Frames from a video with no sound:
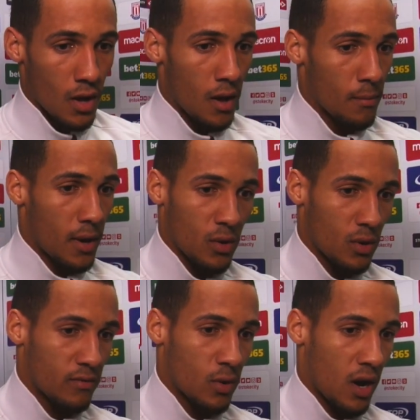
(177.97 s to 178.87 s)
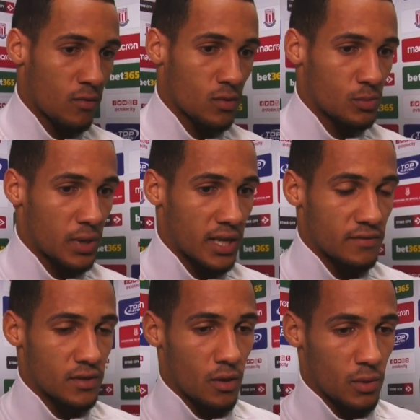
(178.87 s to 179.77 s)
I've always
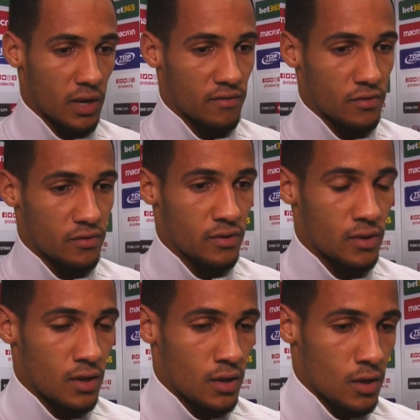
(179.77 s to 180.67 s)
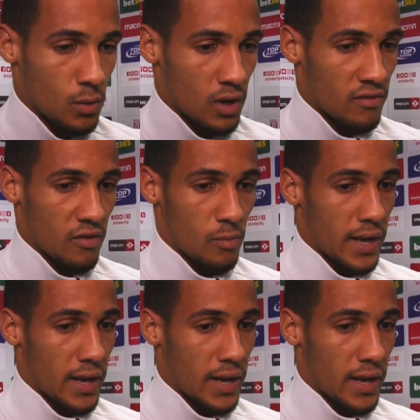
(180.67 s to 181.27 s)
believed, you know, whenever I've